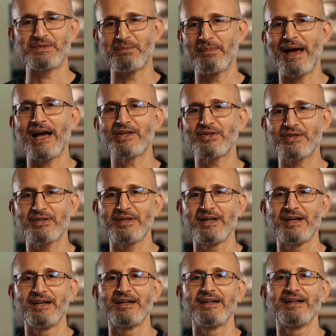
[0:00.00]
is matched
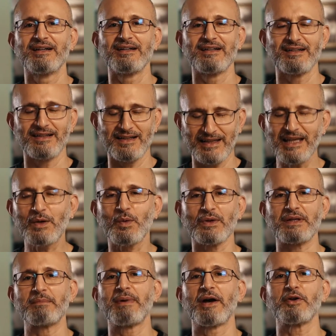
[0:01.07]

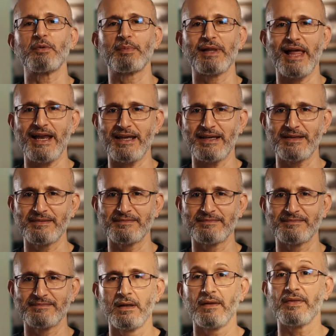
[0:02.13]
equally by your planning.
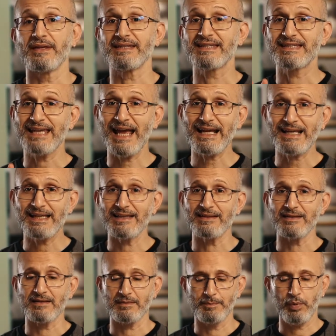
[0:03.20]
The
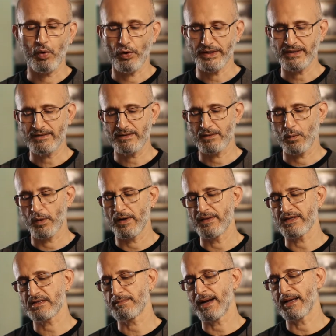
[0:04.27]
second point where
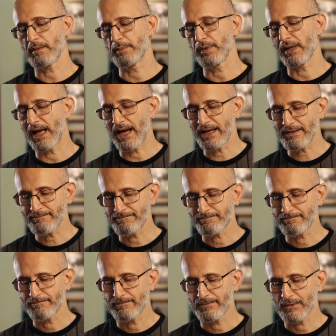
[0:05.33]
this might apply,
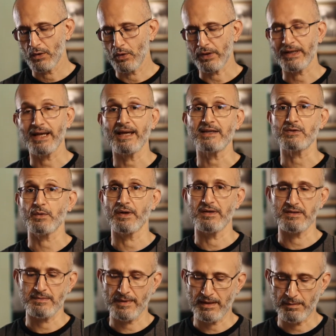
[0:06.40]
or case where
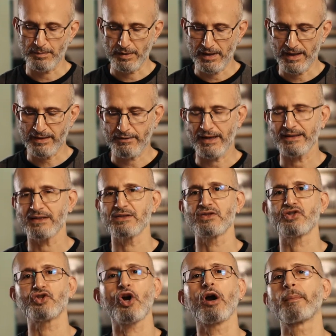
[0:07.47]
this might apply, right, this
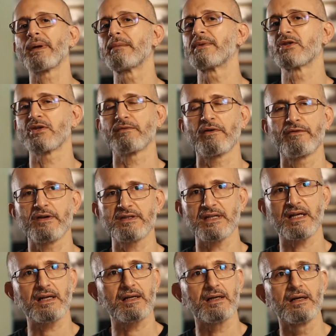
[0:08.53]
sharp image of a fuzzy